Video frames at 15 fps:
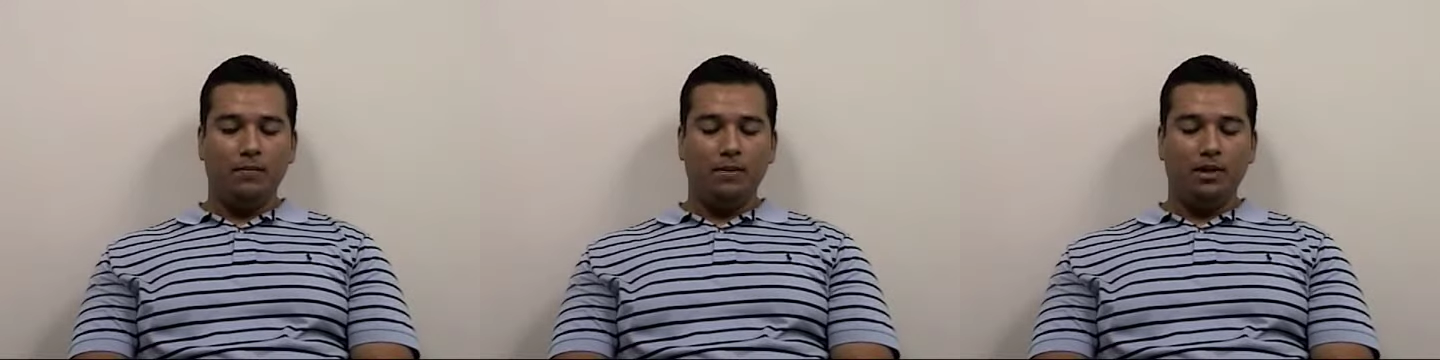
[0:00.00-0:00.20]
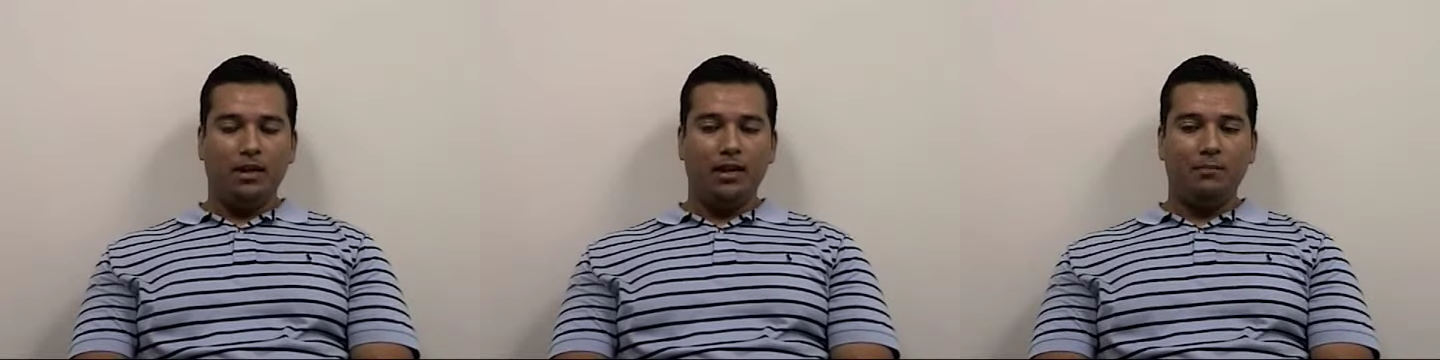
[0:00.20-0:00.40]

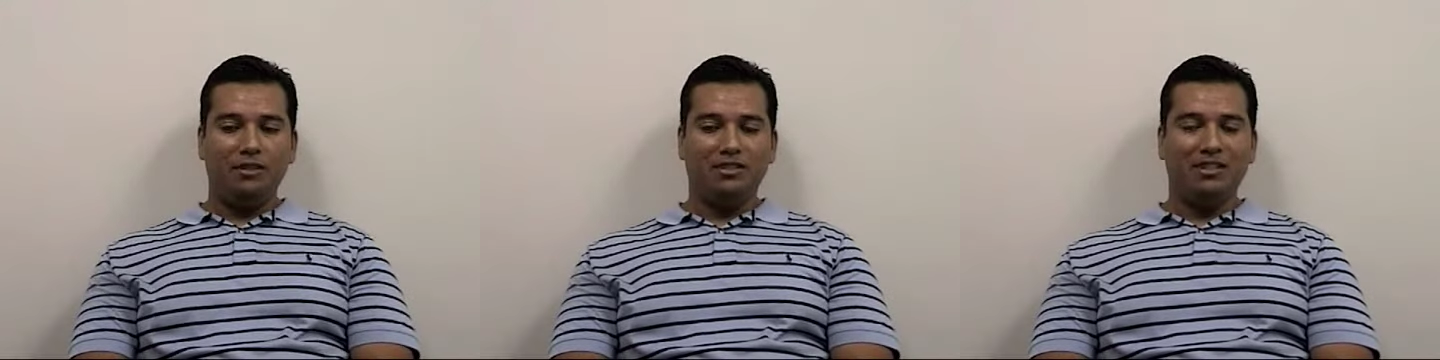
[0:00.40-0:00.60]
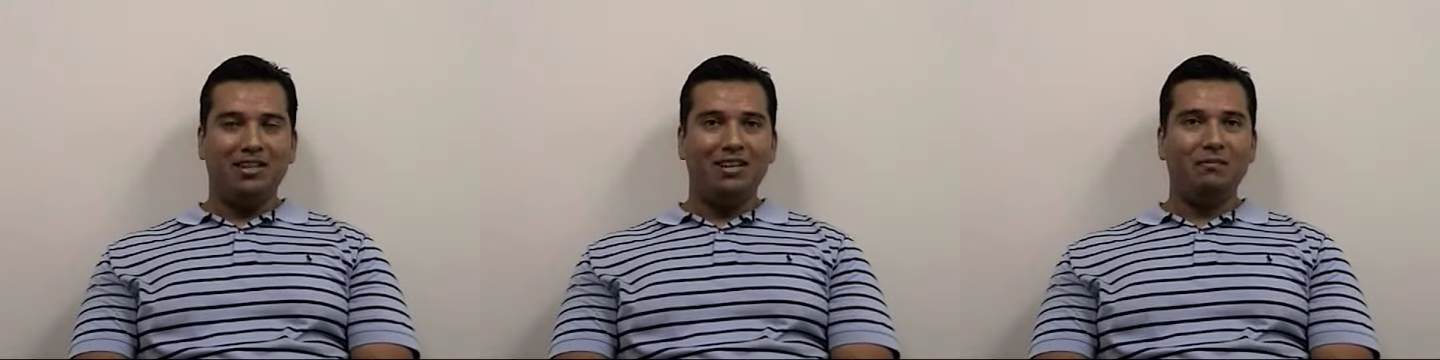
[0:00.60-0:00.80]
I came to
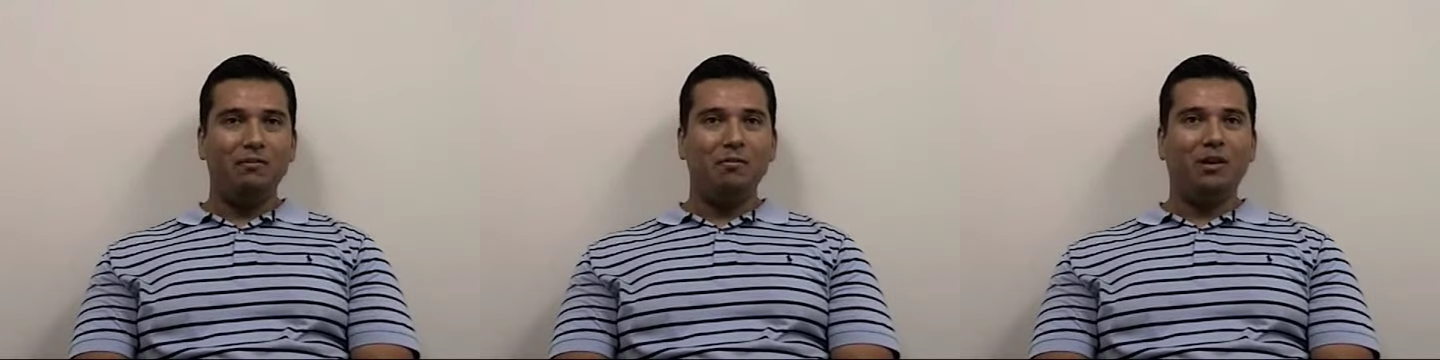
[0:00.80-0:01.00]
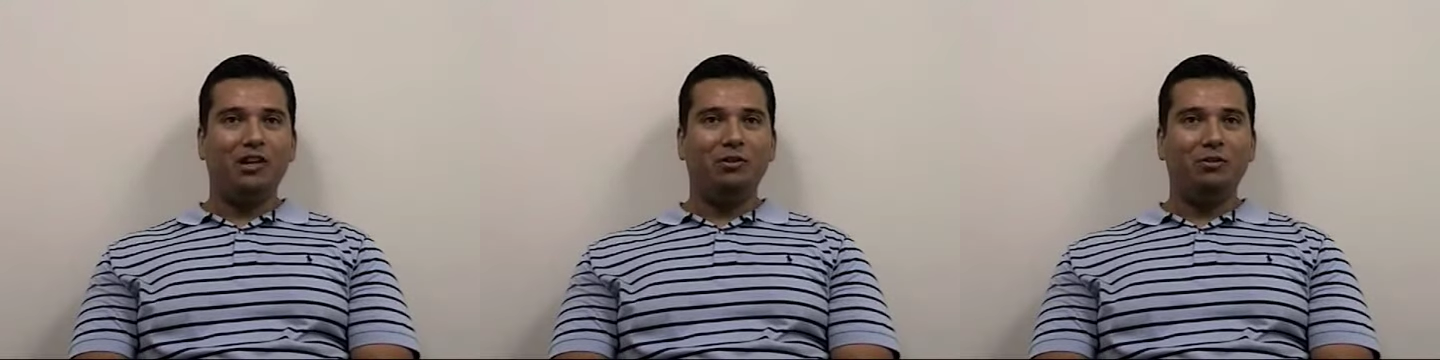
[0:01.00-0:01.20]
see him
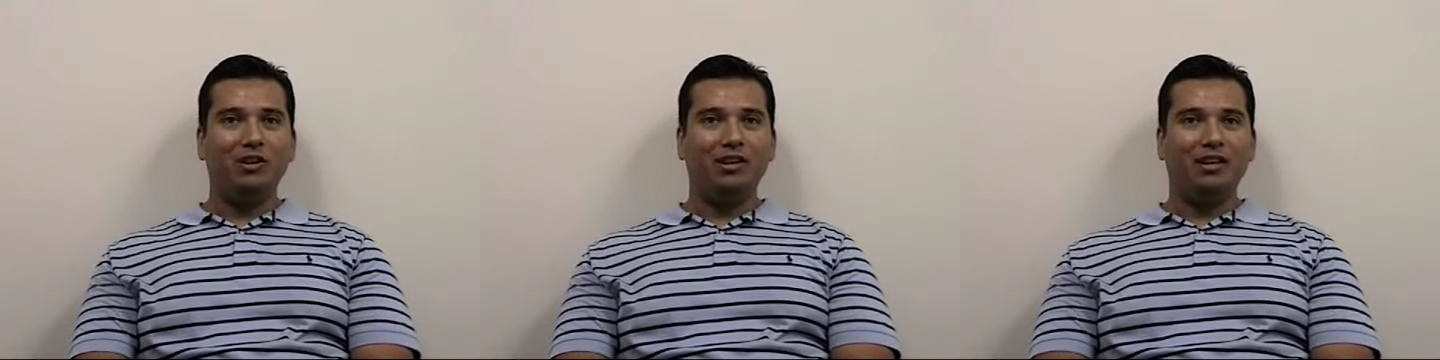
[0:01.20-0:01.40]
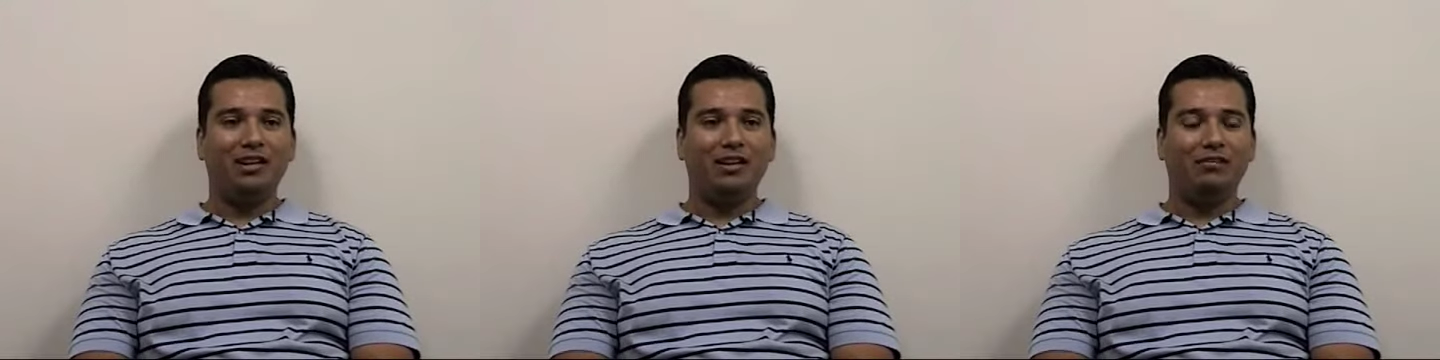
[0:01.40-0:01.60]
about a
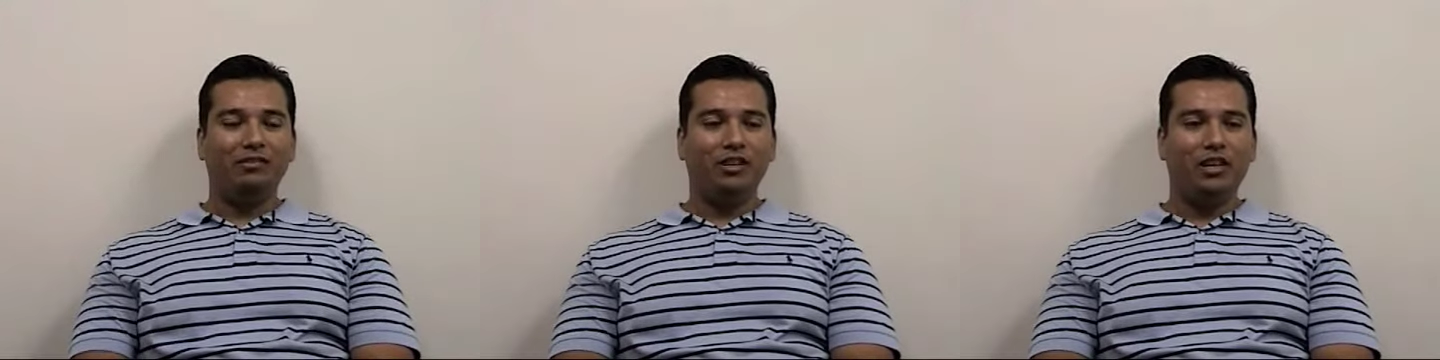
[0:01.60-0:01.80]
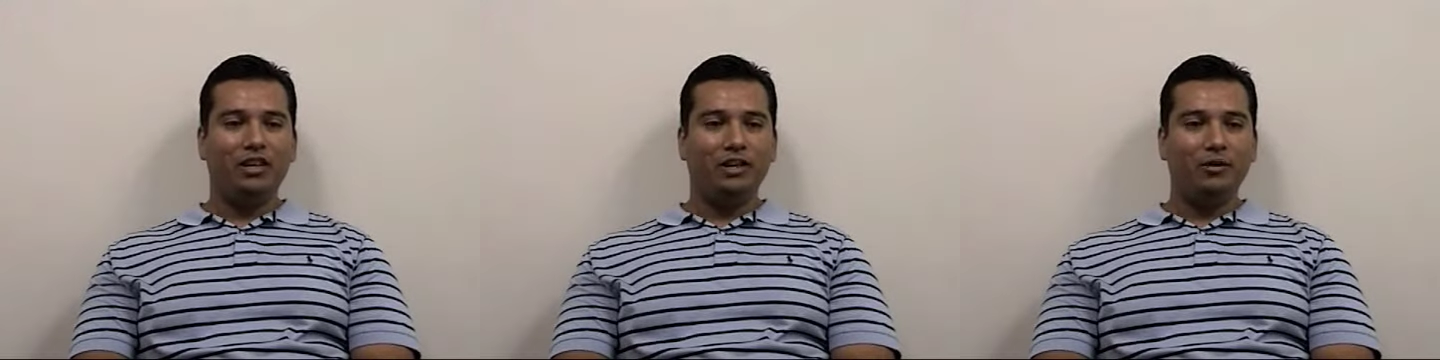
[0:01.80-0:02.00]
week and a half
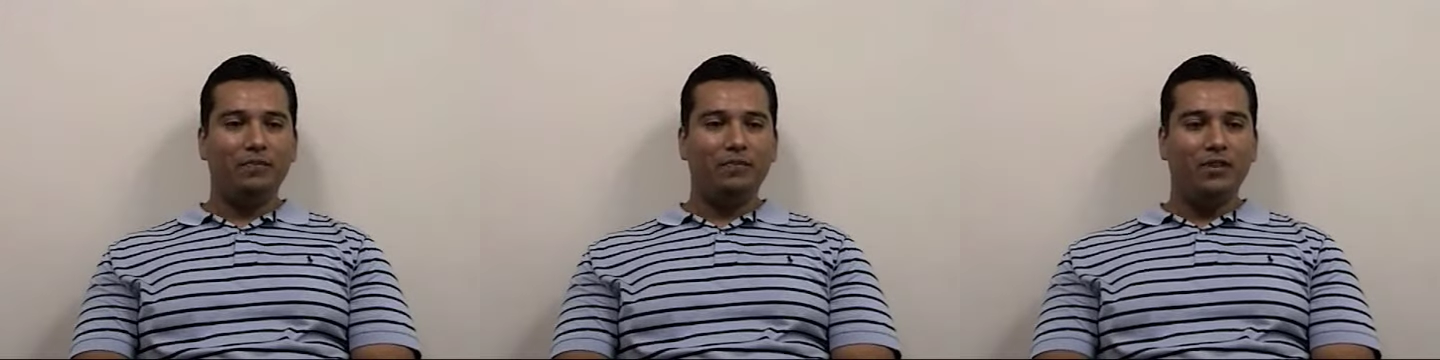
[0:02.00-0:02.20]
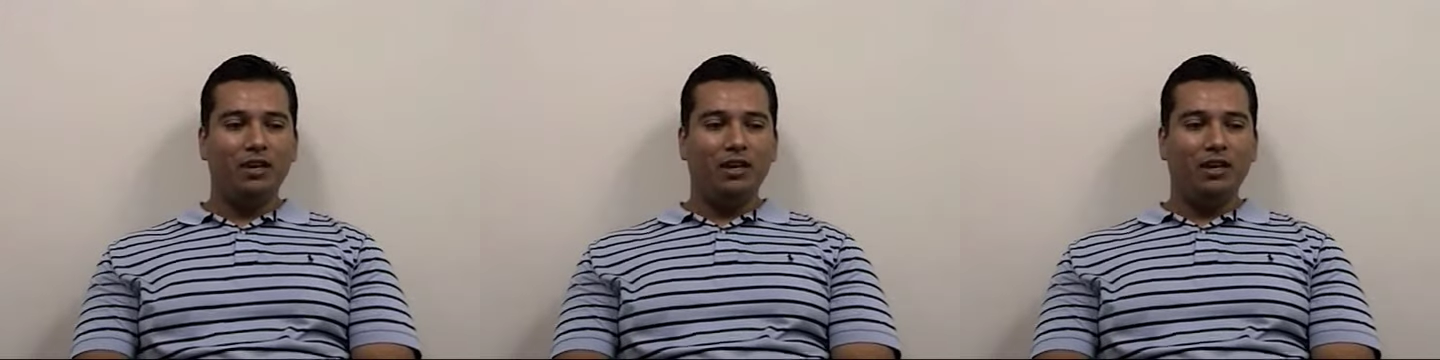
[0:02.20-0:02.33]
later,